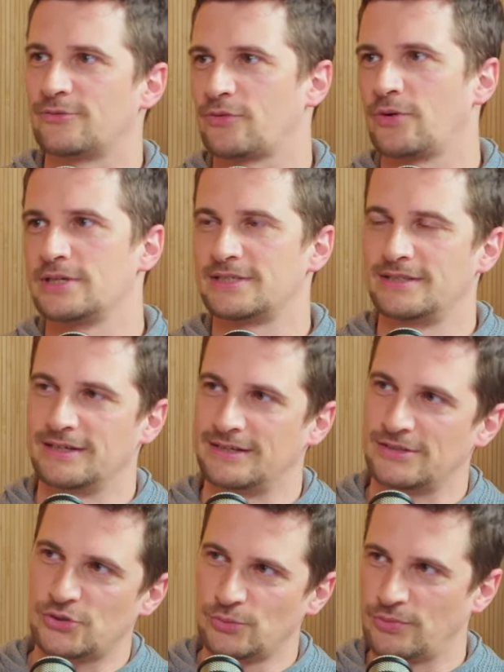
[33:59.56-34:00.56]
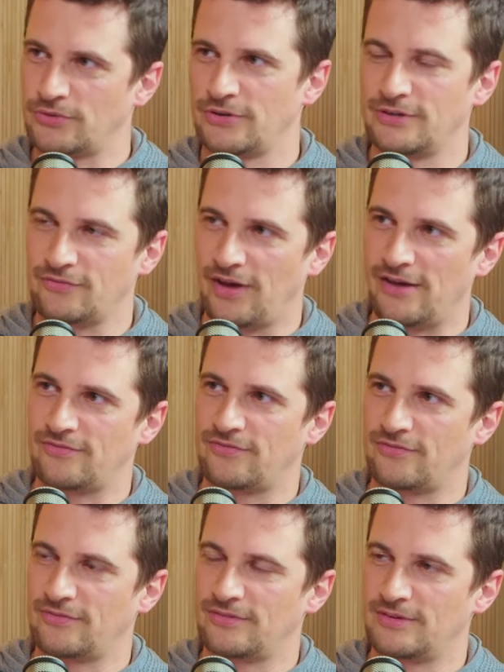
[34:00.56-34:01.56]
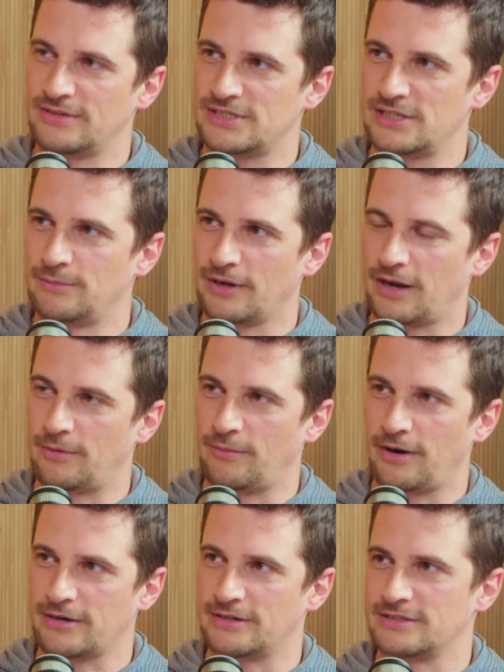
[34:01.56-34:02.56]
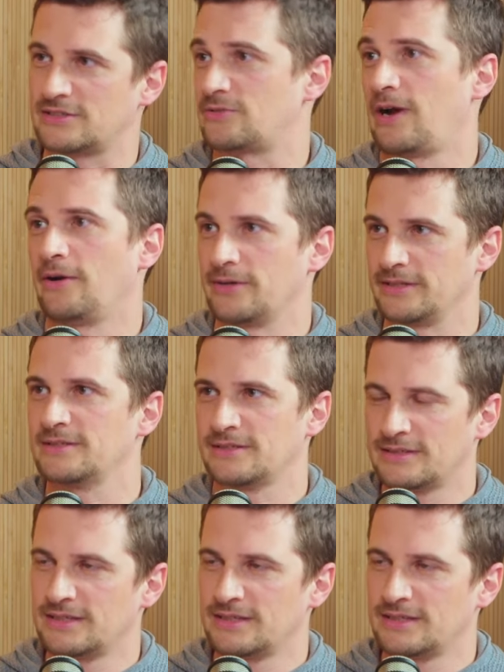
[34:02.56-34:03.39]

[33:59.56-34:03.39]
of course the Super 35 cinema camera market is crowded.